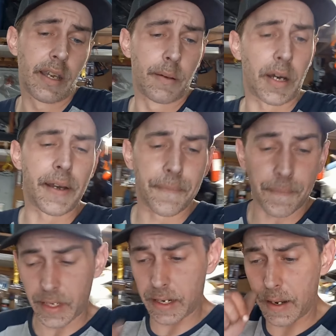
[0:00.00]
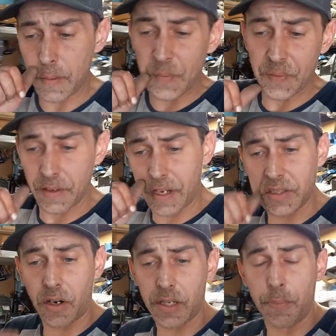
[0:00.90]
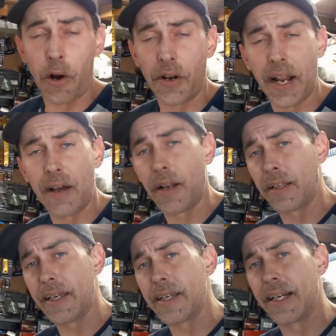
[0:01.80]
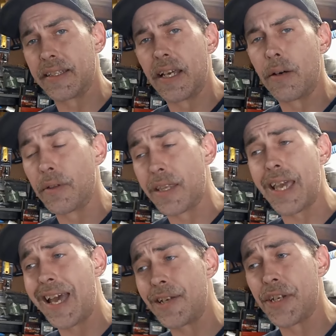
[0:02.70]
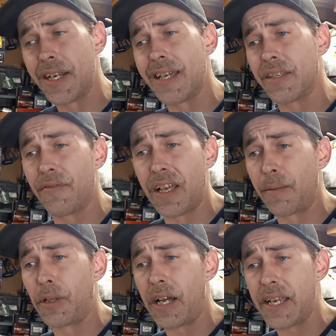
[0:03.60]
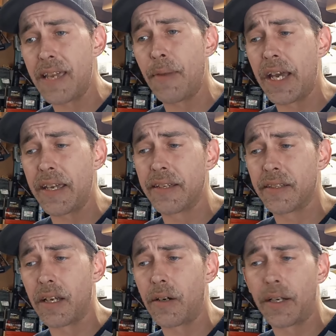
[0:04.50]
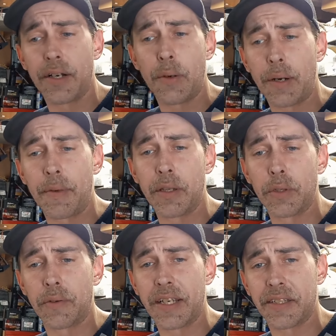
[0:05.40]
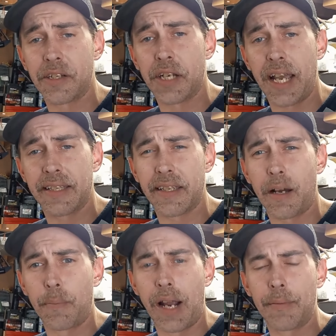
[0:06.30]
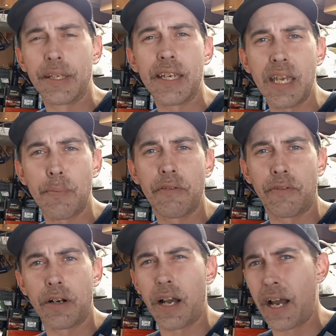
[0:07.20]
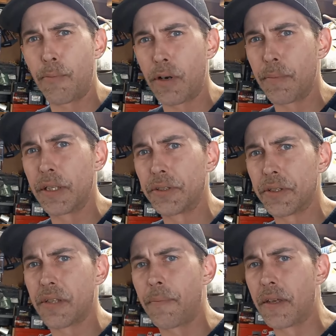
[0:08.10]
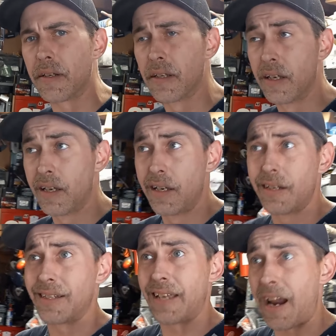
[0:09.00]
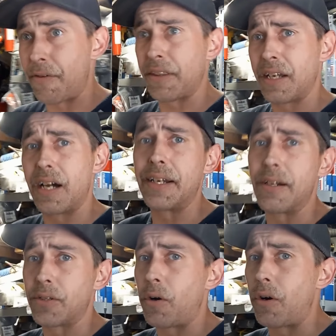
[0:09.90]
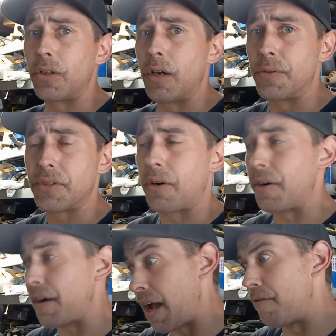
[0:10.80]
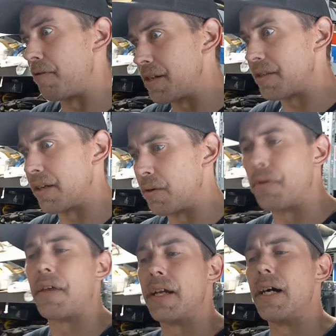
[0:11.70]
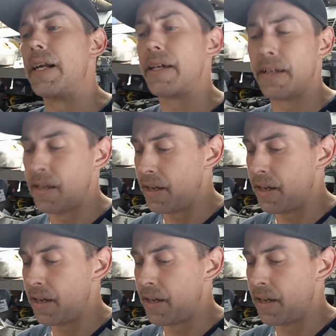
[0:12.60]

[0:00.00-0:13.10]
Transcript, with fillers: But, I don't know. If I start to part it out, I'll let you guys know. The engine is available on eBay, so I don't know what I'm going to do with the rest of the chassis. I'll probably keep it for a hybrid build or something, because everything on there is all Lone Star, every single thing on it.